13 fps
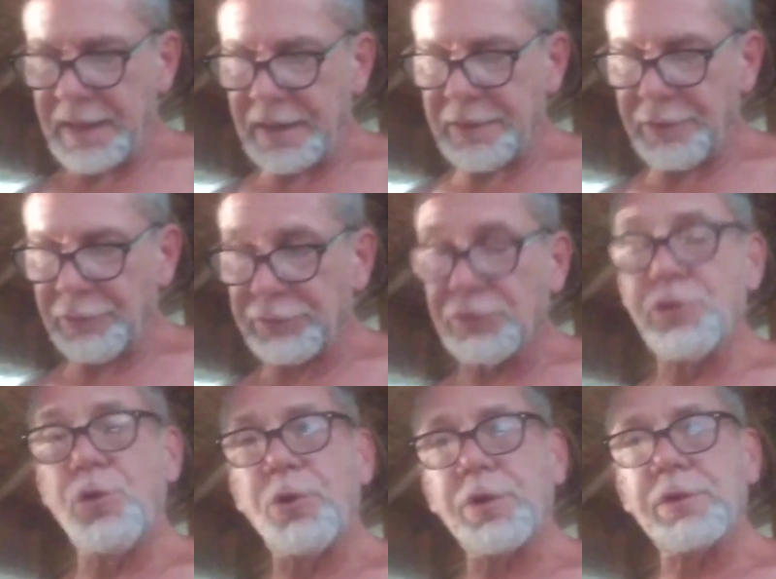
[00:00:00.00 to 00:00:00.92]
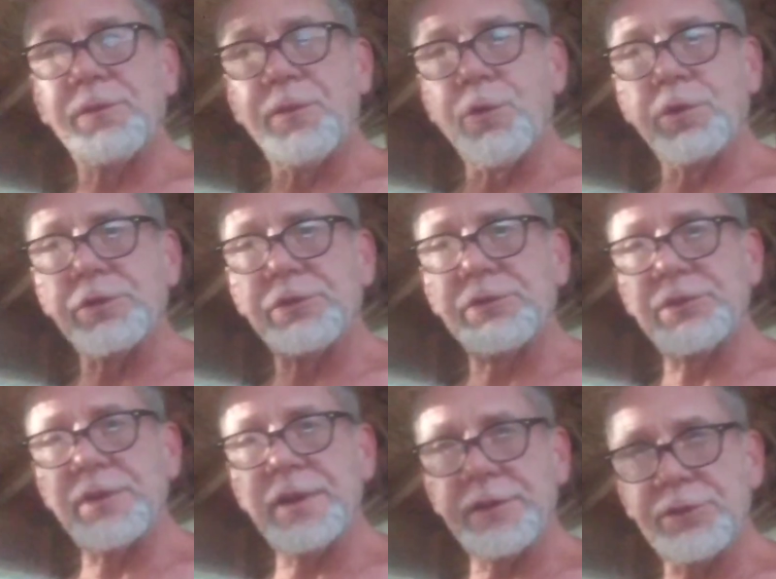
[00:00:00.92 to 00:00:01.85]
there's cork
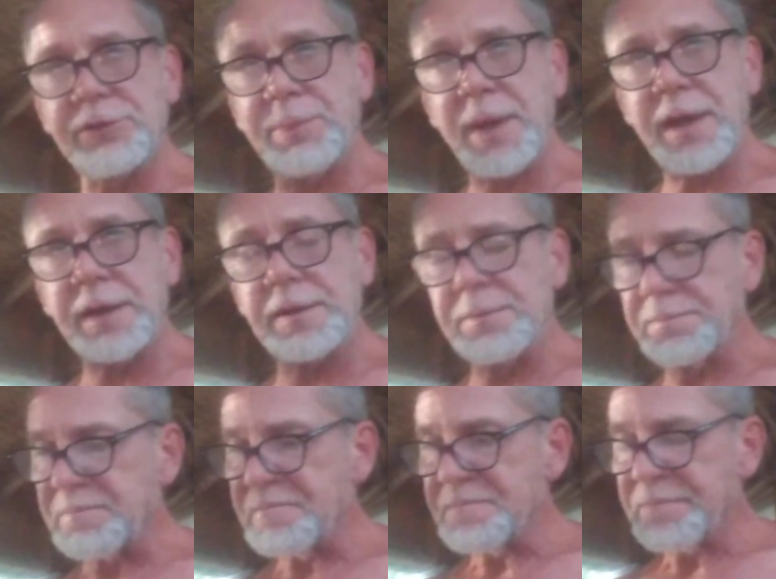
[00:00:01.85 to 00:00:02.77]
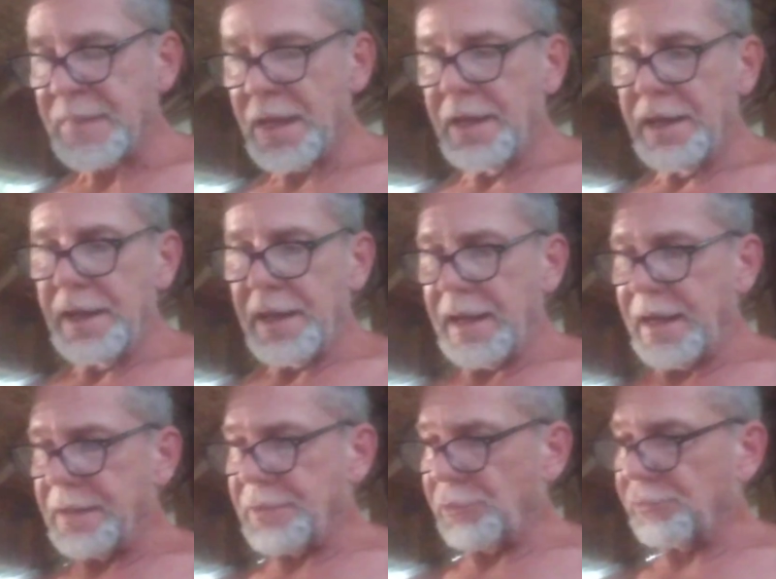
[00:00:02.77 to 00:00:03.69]
forests in Spain,
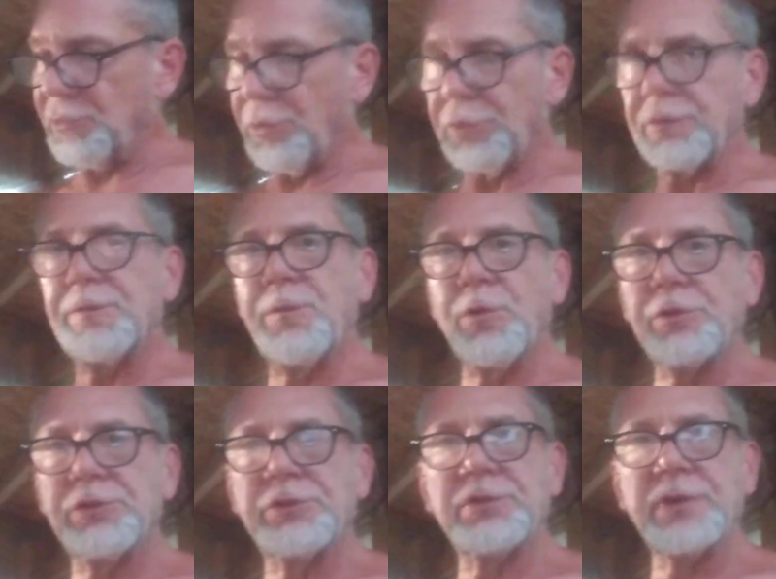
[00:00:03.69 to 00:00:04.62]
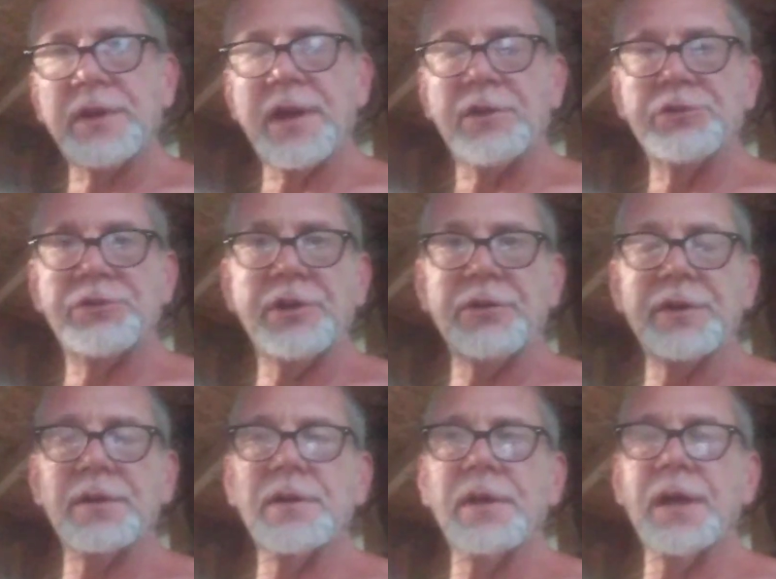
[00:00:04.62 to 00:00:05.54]
and there's cork forests in Algeria,
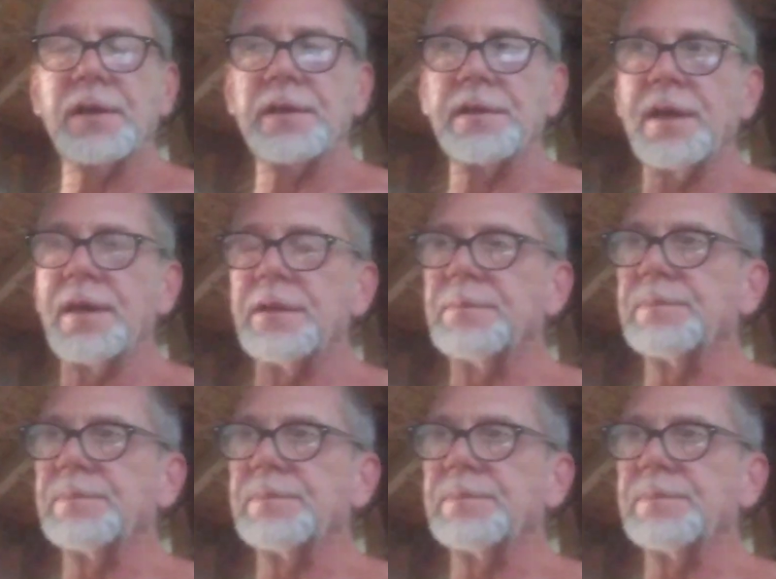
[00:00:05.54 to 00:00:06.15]
and